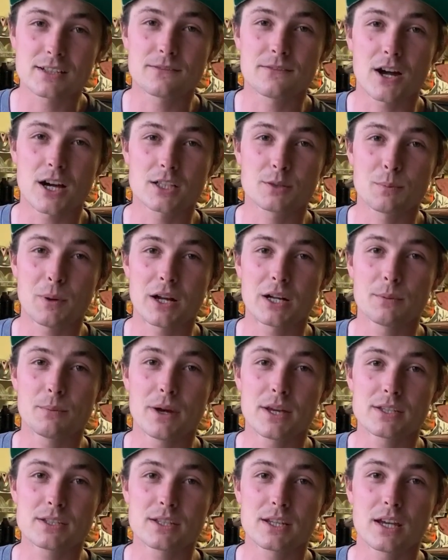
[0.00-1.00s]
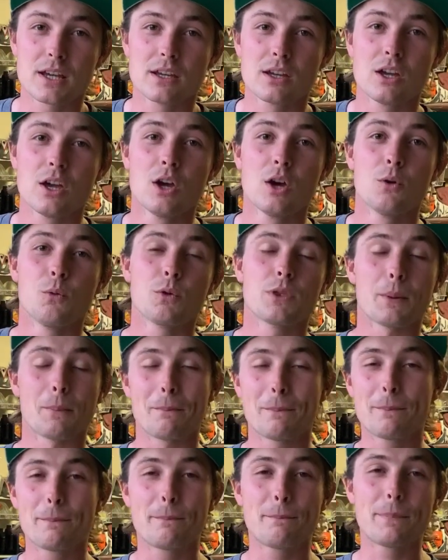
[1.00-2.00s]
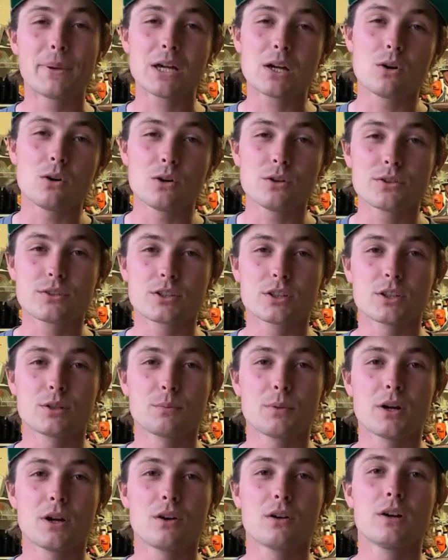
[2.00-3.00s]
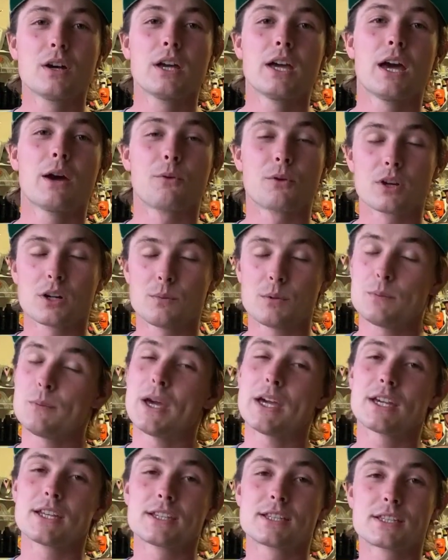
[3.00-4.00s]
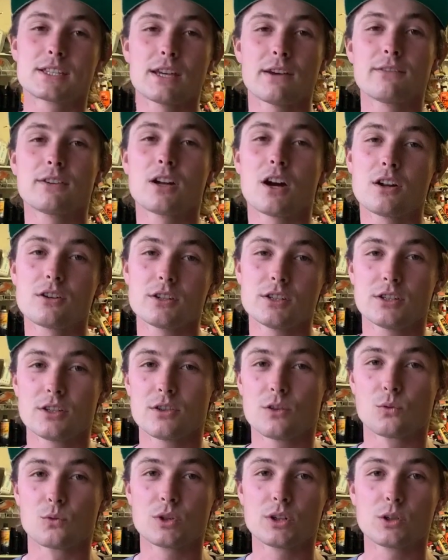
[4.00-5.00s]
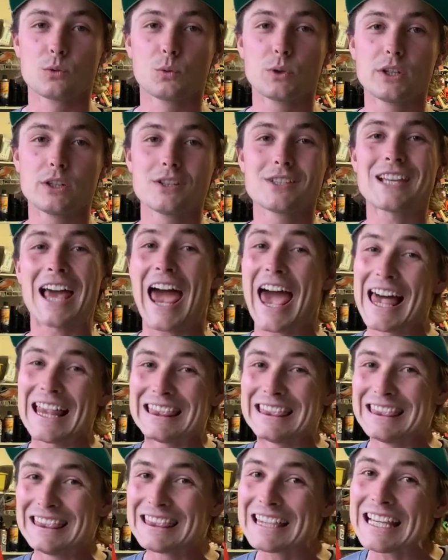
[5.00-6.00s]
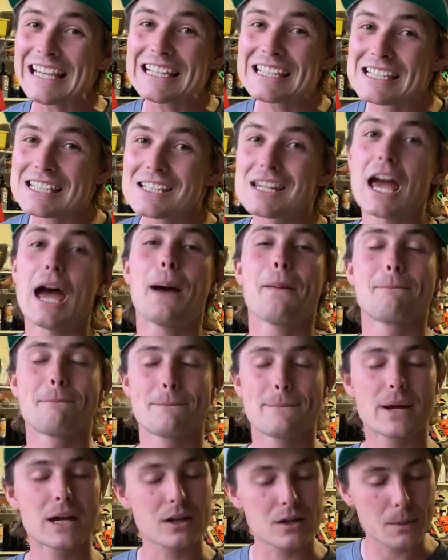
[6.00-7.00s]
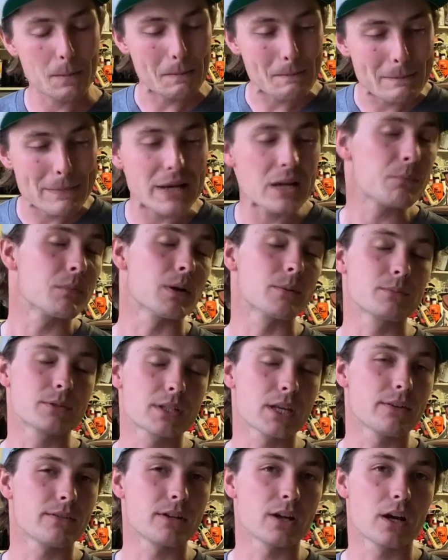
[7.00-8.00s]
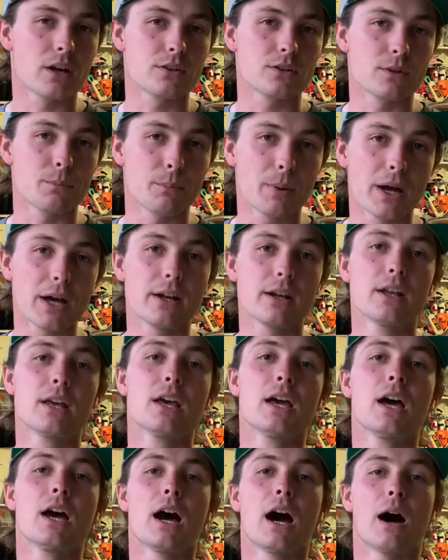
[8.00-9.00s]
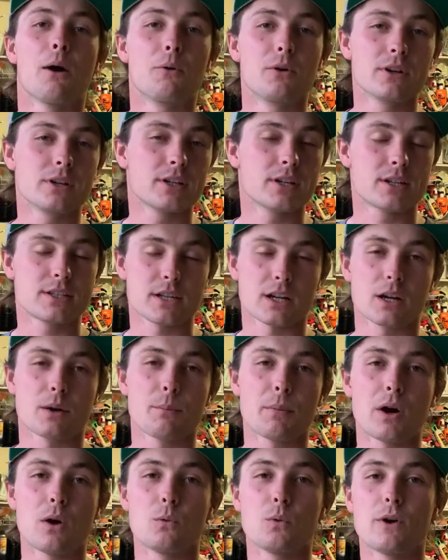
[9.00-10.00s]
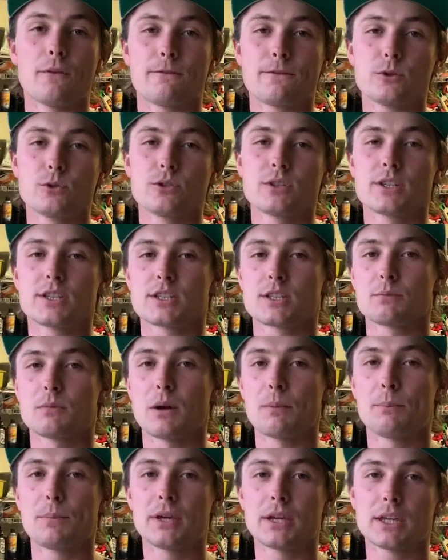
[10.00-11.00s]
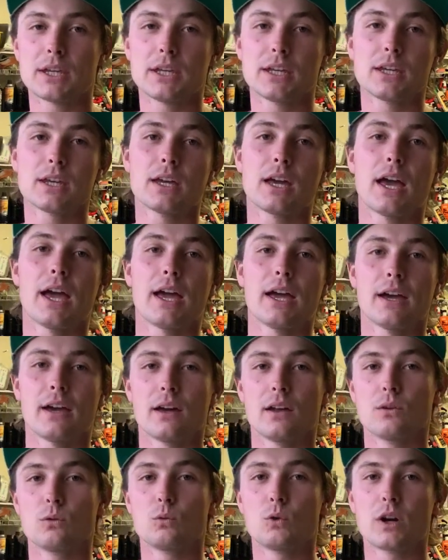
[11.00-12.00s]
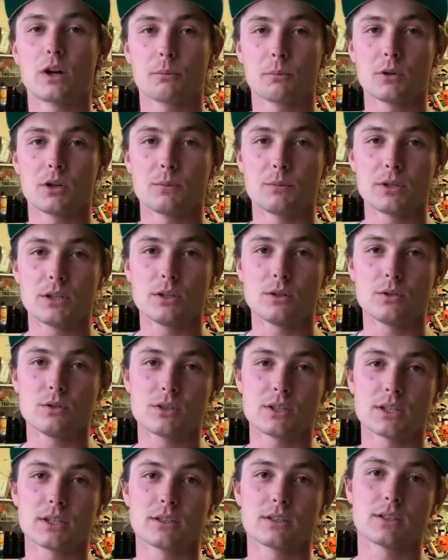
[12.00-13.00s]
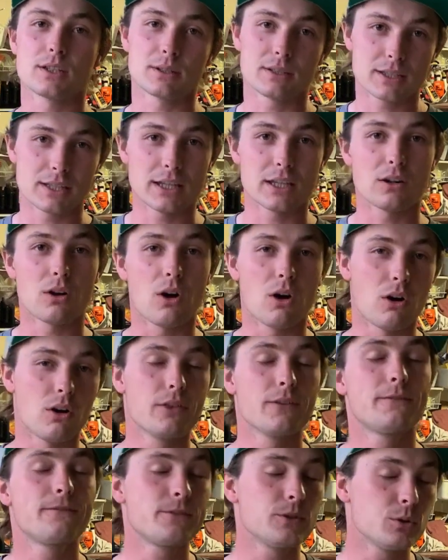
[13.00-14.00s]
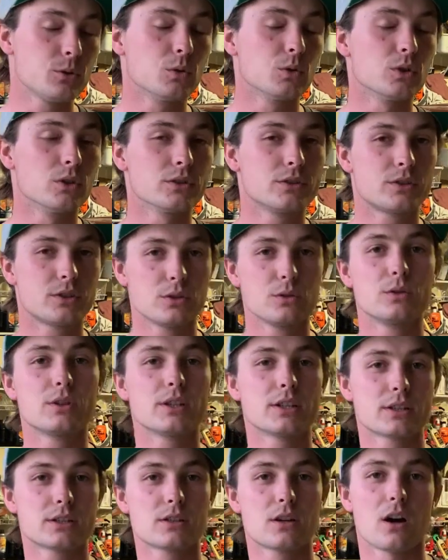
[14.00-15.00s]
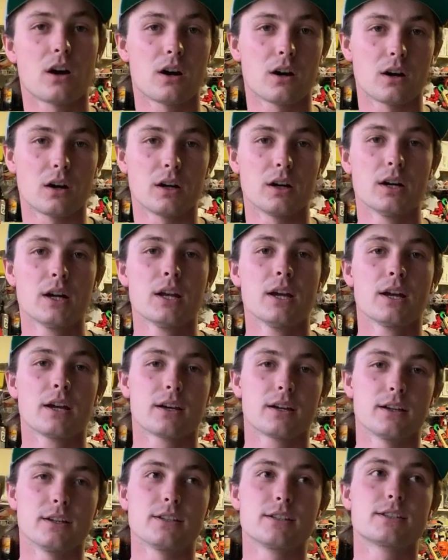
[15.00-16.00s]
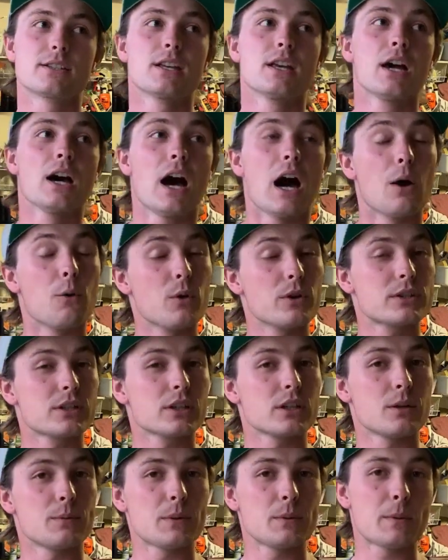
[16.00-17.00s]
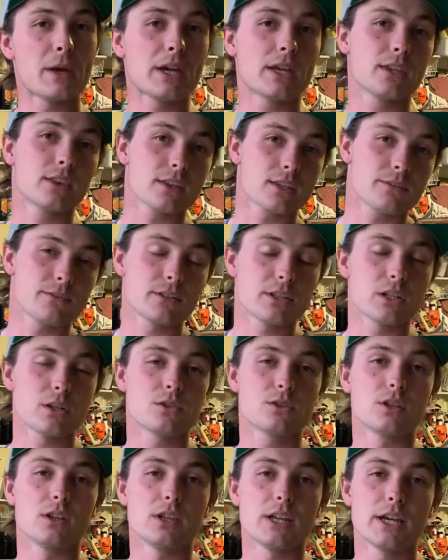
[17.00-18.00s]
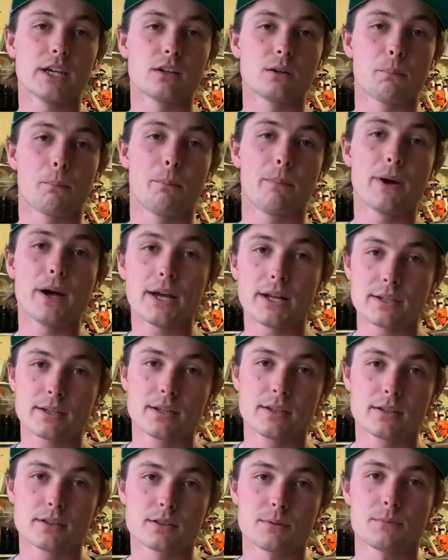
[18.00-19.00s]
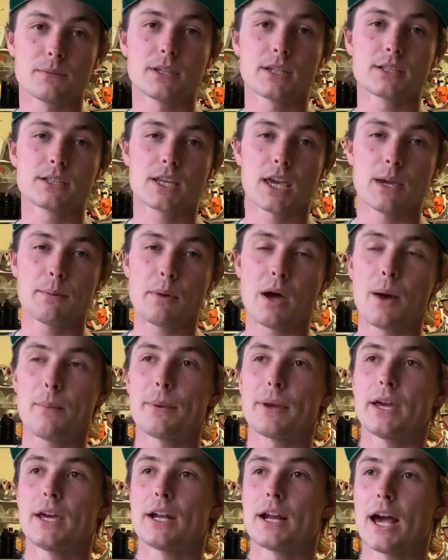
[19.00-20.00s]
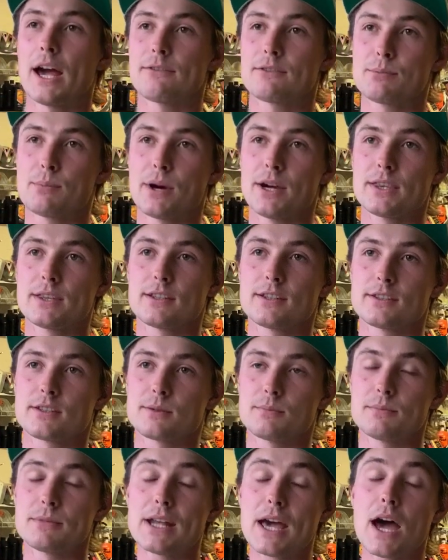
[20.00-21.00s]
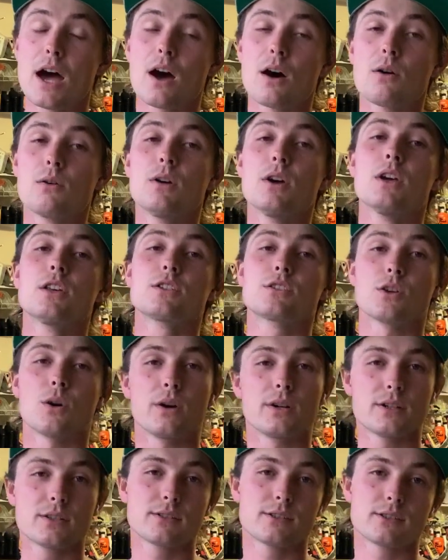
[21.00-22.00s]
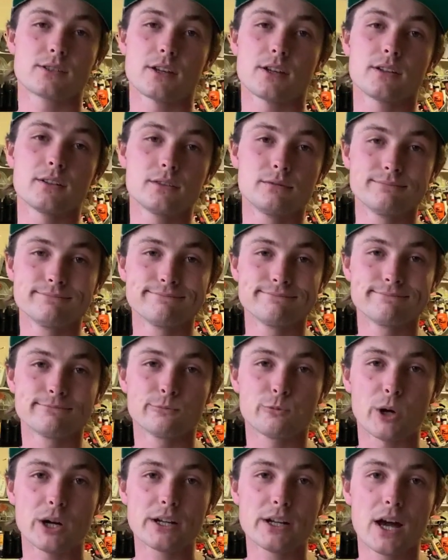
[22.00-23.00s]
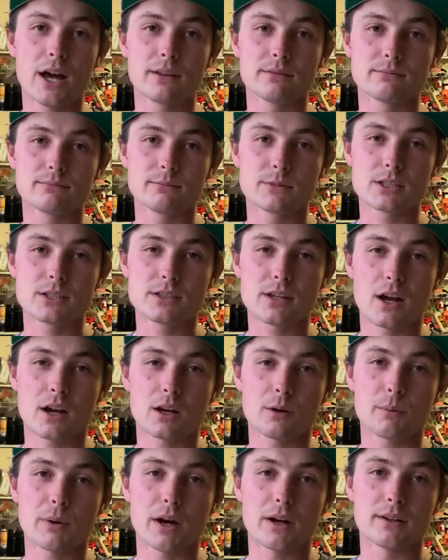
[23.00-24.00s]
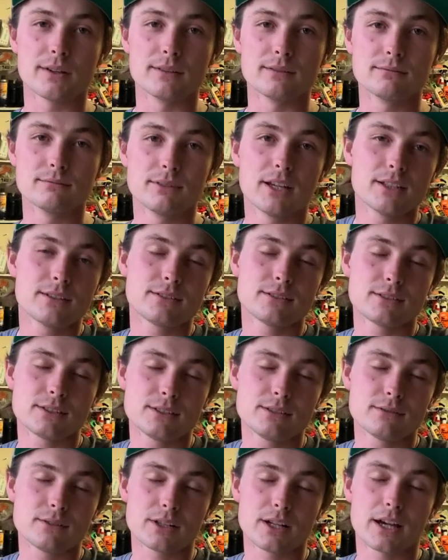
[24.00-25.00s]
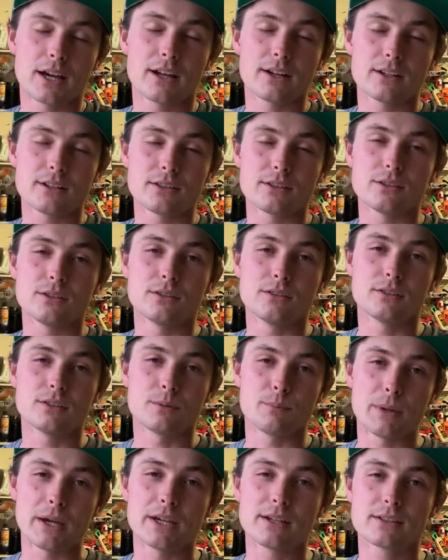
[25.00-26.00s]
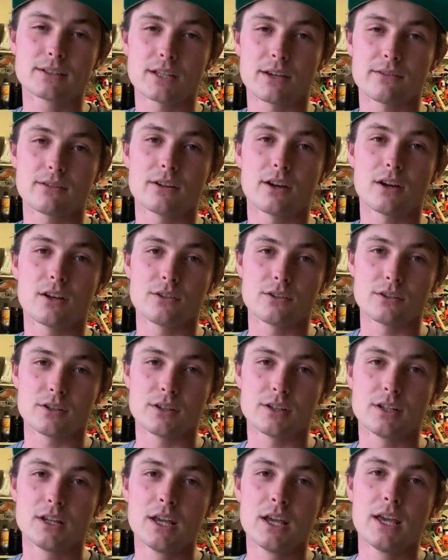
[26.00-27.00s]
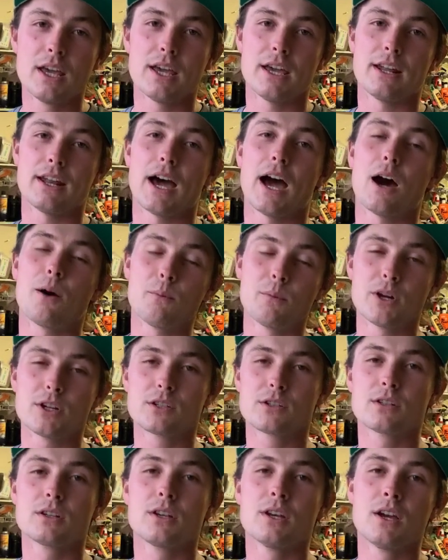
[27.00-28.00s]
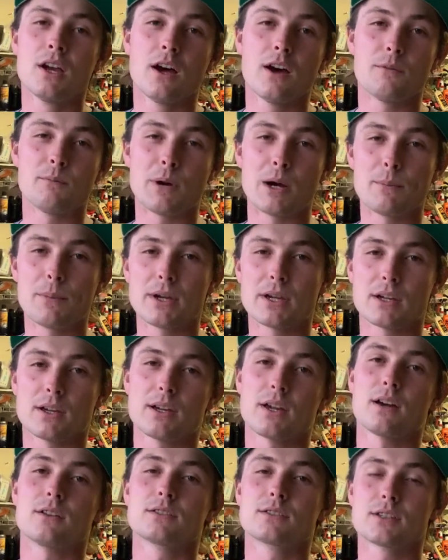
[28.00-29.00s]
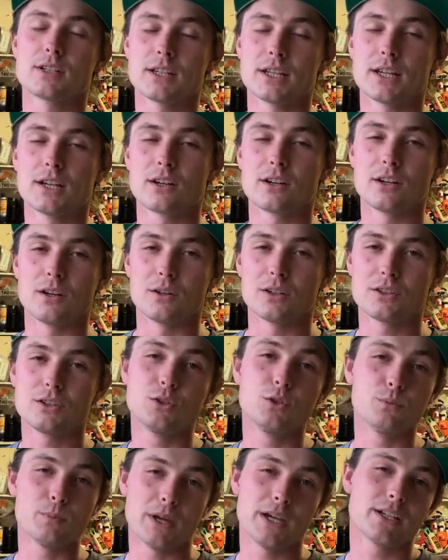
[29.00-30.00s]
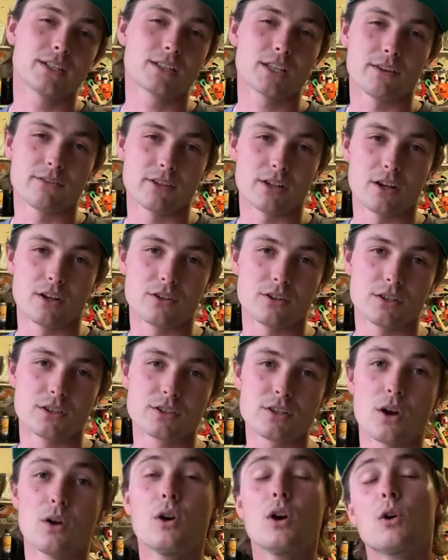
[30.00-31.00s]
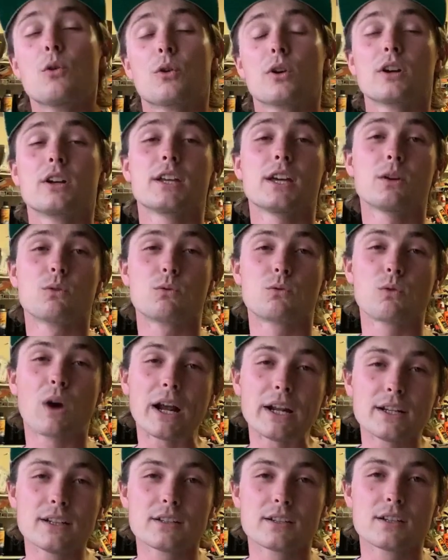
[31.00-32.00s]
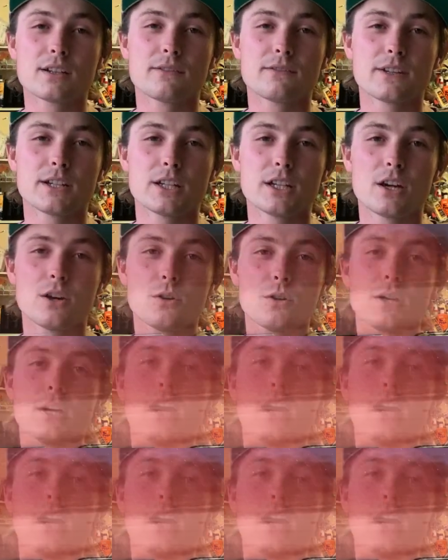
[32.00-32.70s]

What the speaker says: Fox Body Mustang with a big old turbo, and we're going to be making 700 to the rear wheels, at least at bare minimum 700, but I wanted to talk about what fuel system I'm picking and what I'm going to be using to get all the fuel to this car, because I wasn't going to be making this video till later, but some things came up and I have to buy the system now, so I just decided, why not? Let's talk about it. Let's see what I got to do to make 700 and how much of my bank account is going to get hurt to make 700. So we're going to get right into the video.